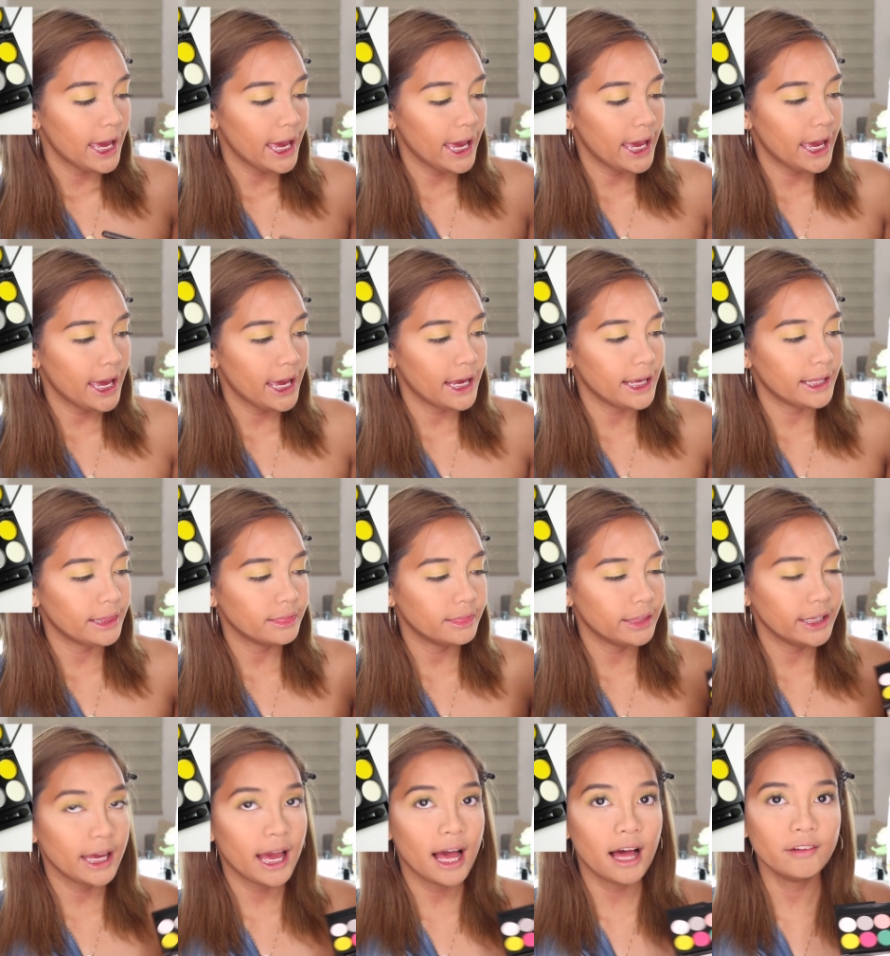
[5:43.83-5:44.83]
And
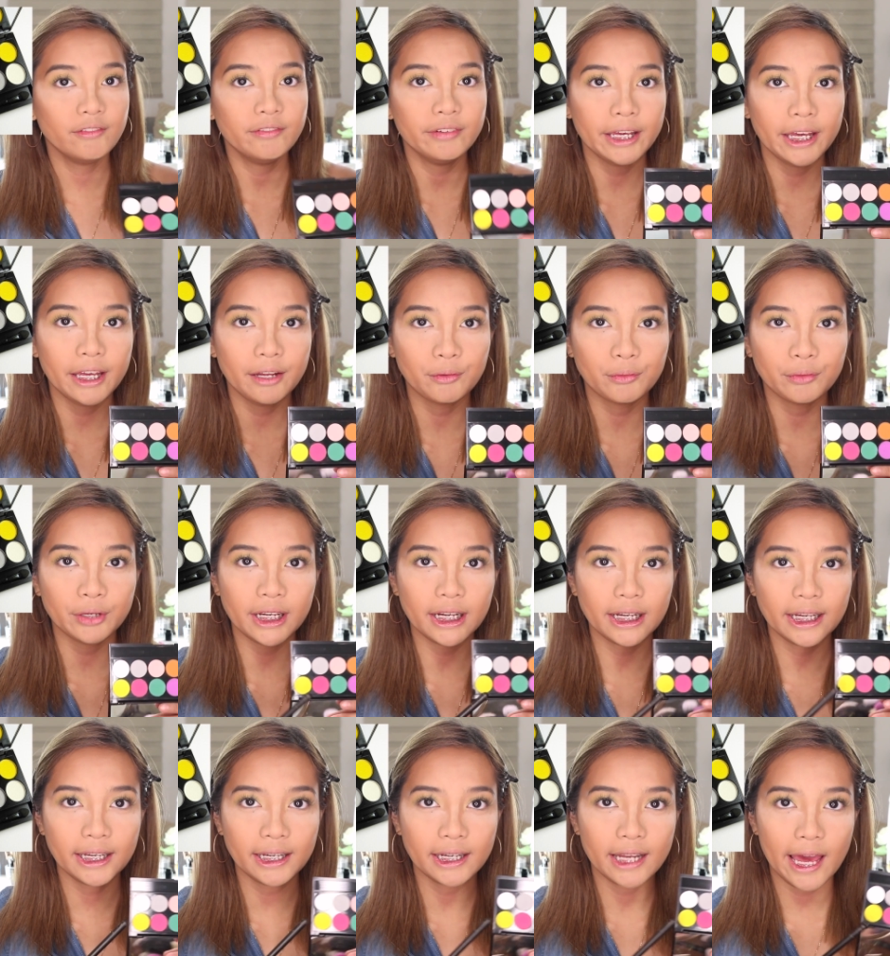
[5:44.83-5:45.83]
they have a
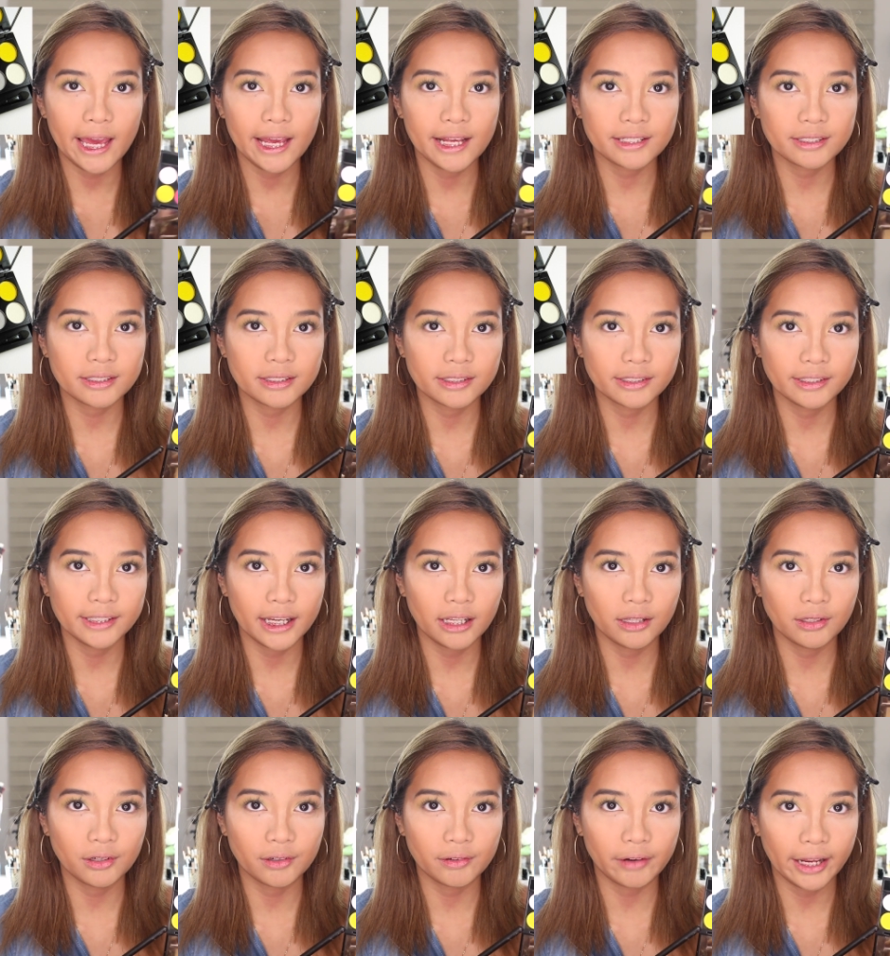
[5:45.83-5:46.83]
really nice
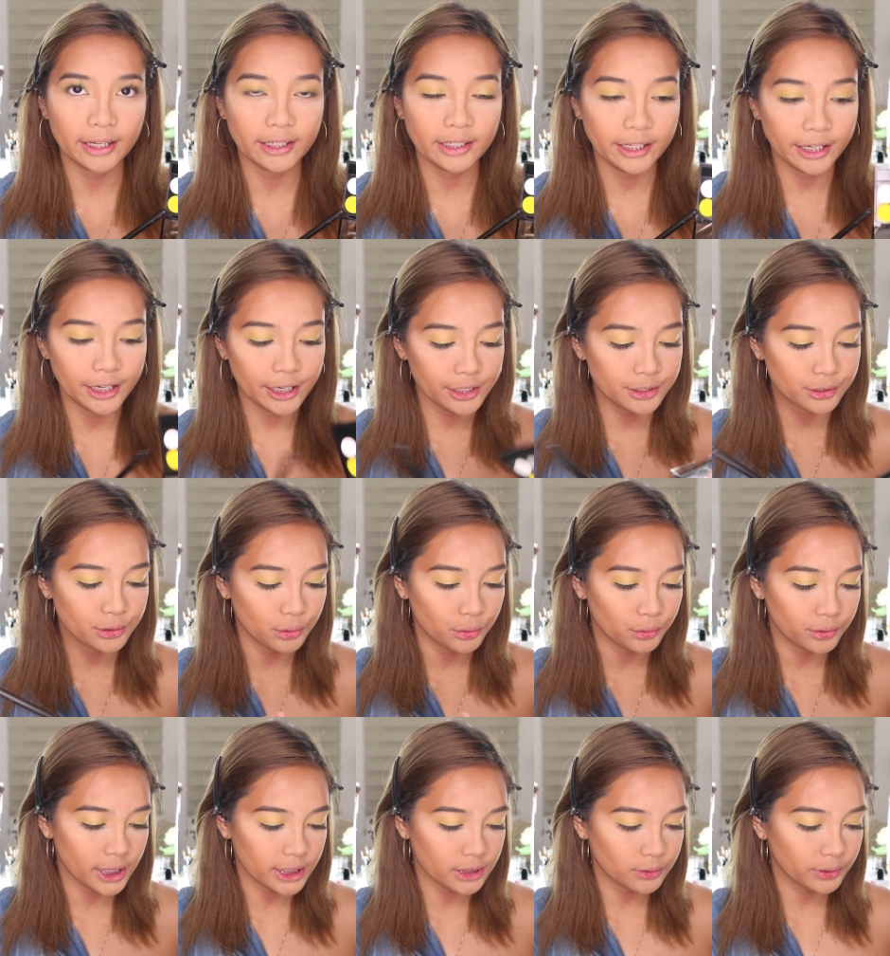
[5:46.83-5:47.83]
yellow right here.
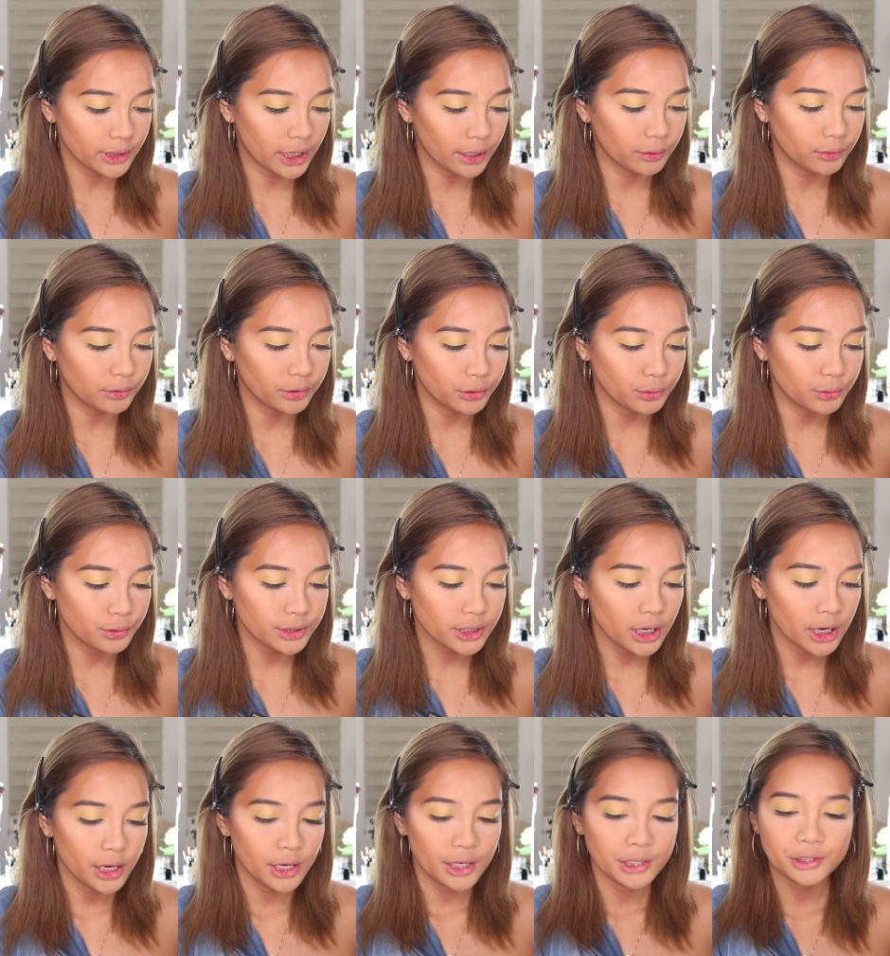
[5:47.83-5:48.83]
So that's what I will use.
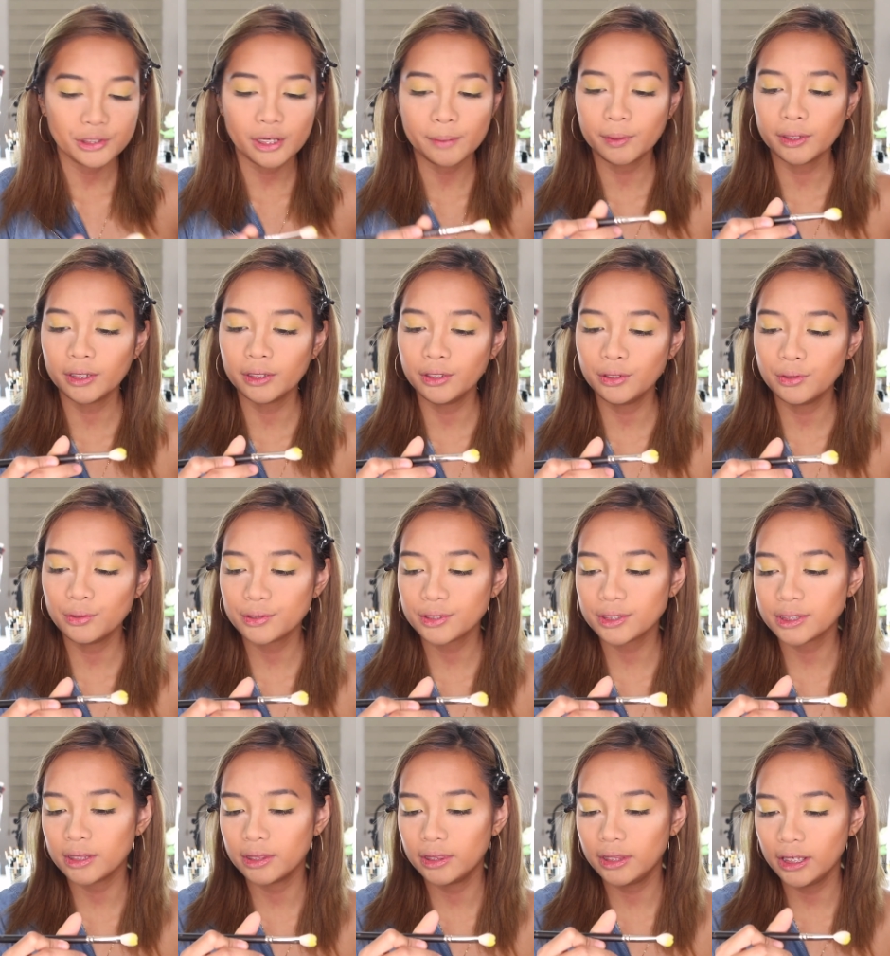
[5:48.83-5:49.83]
So I'm gonna
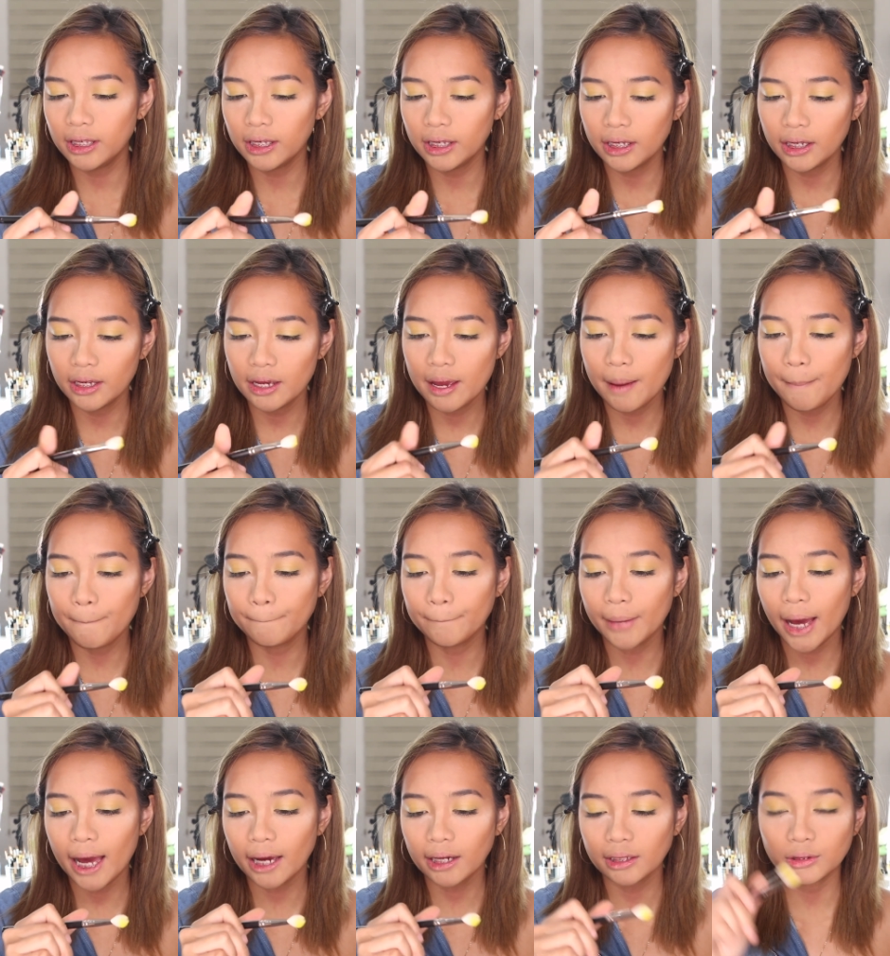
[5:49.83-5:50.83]
use the
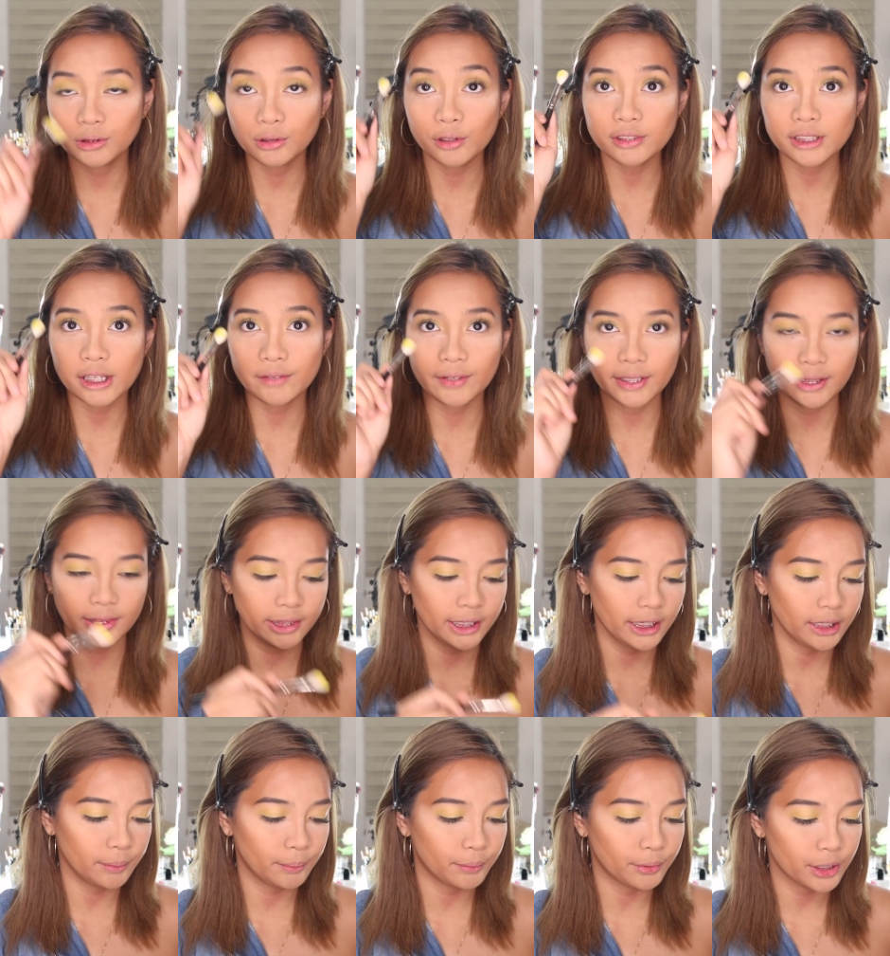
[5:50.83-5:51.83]
MAC
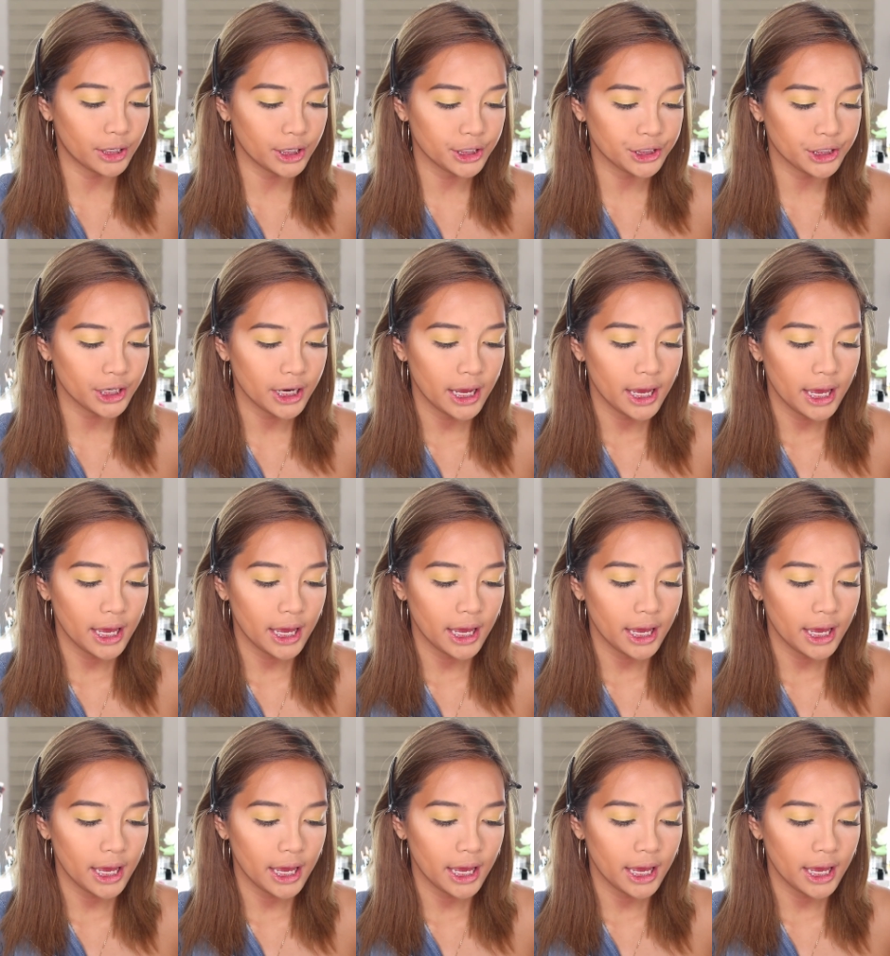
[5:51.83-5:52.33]
217 brush.